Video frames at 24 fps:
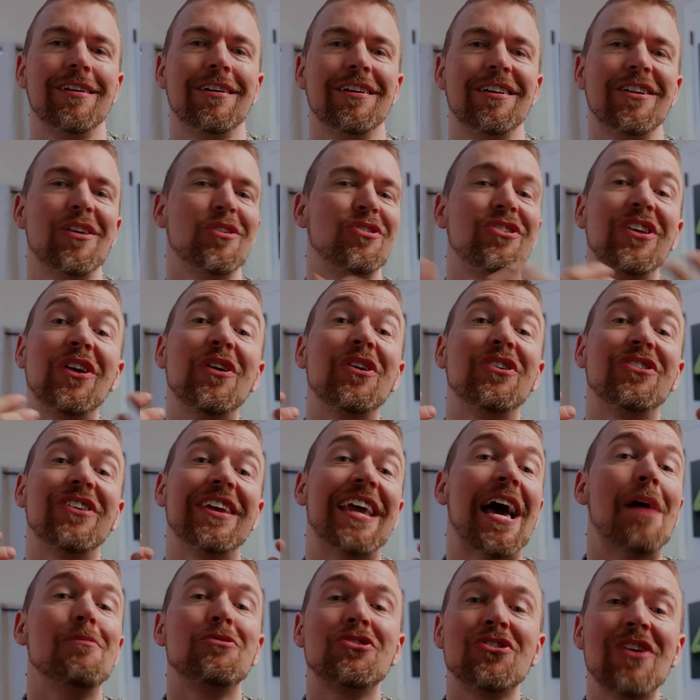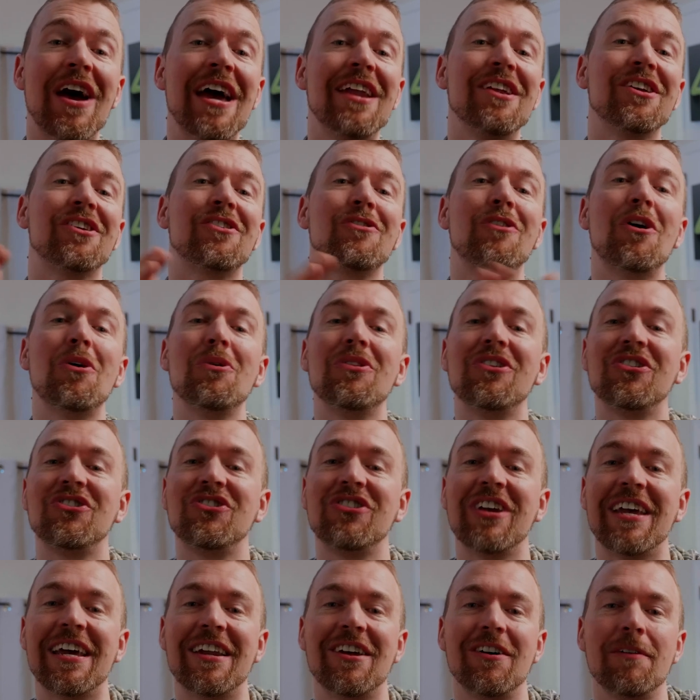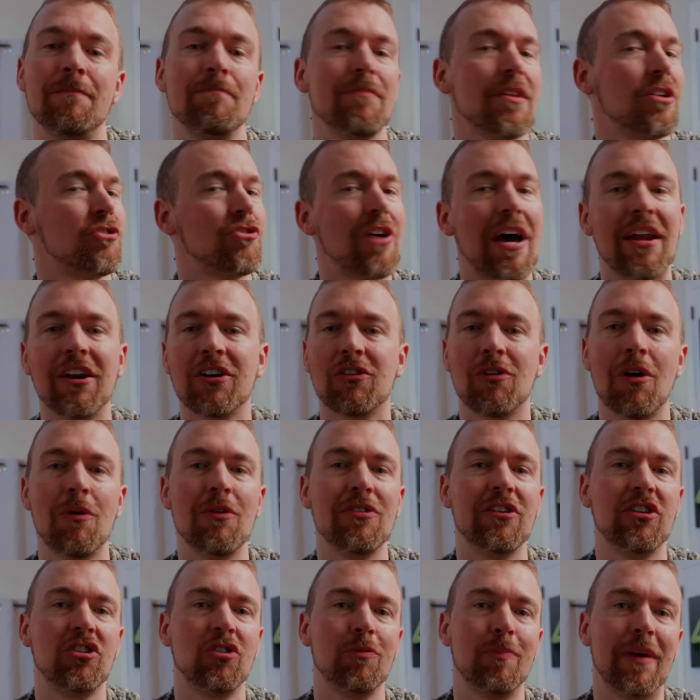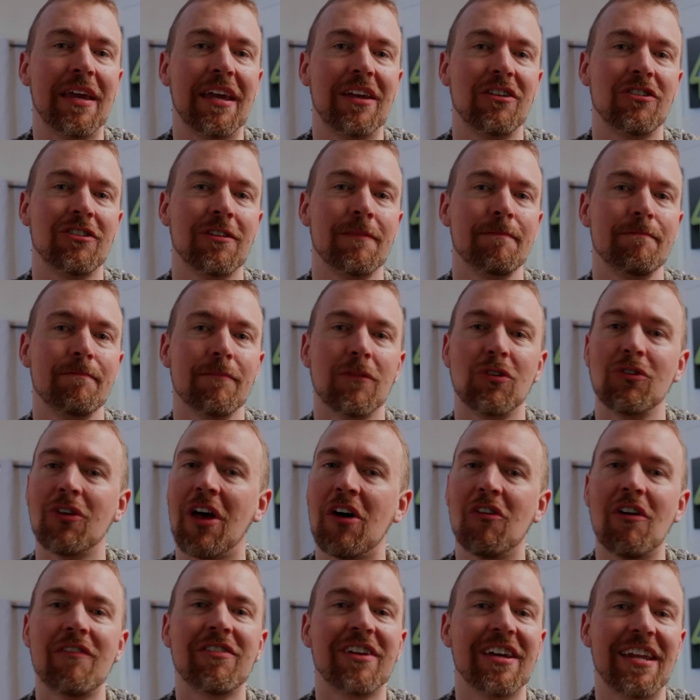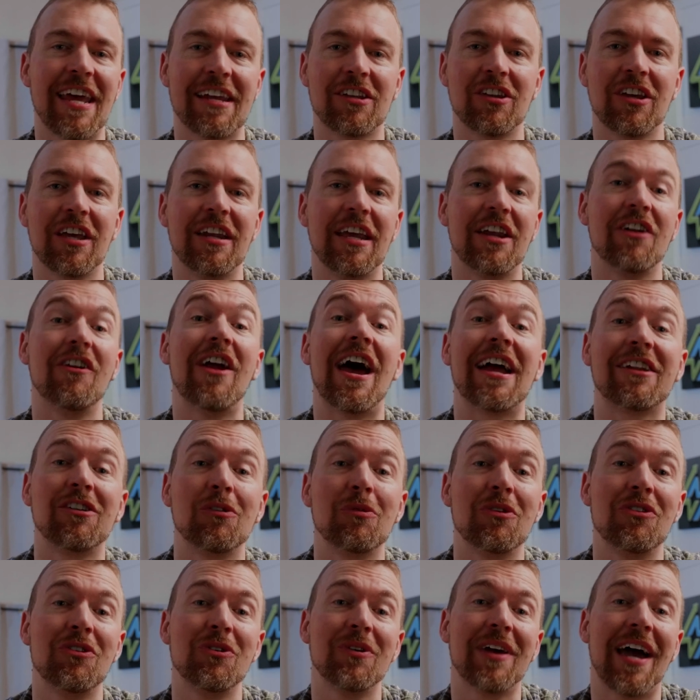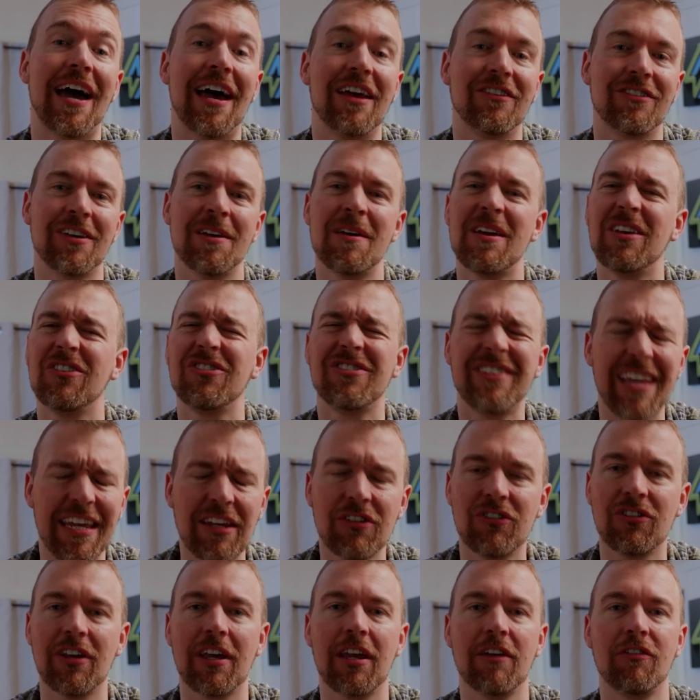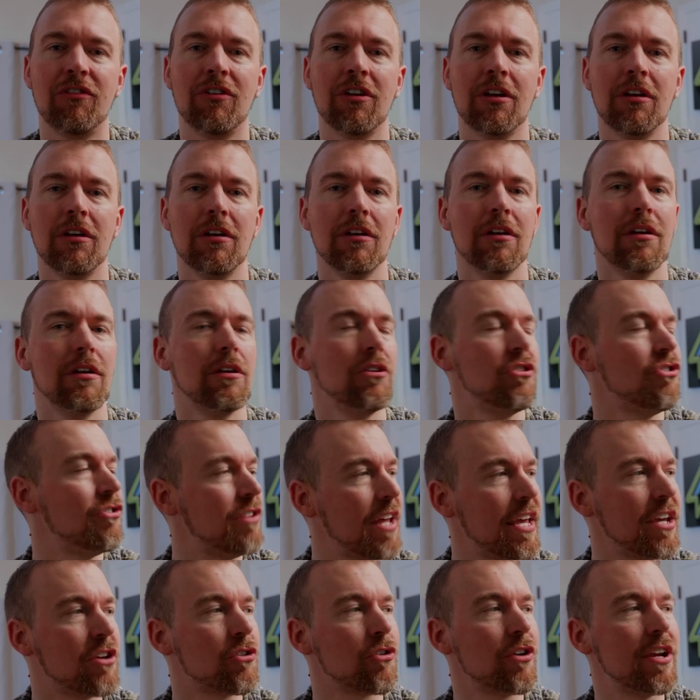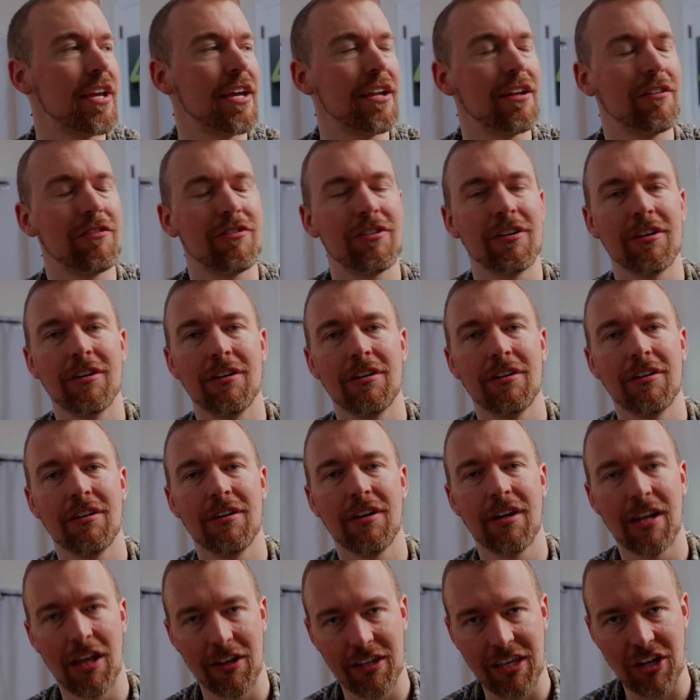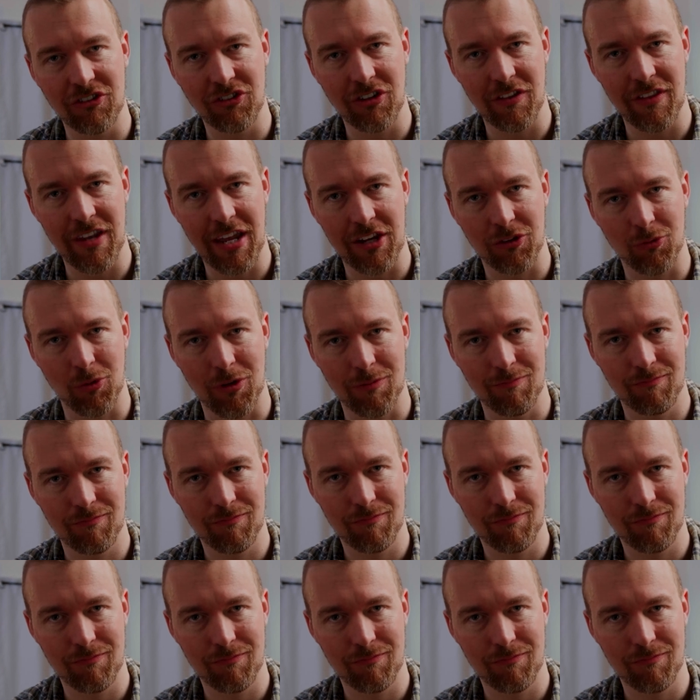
No, seriously, I'm trying to grow this channel, trying to grow in this space. I love connecting and interacting with you guys. Stay safe, stay creative, and I'll catch you in the next one.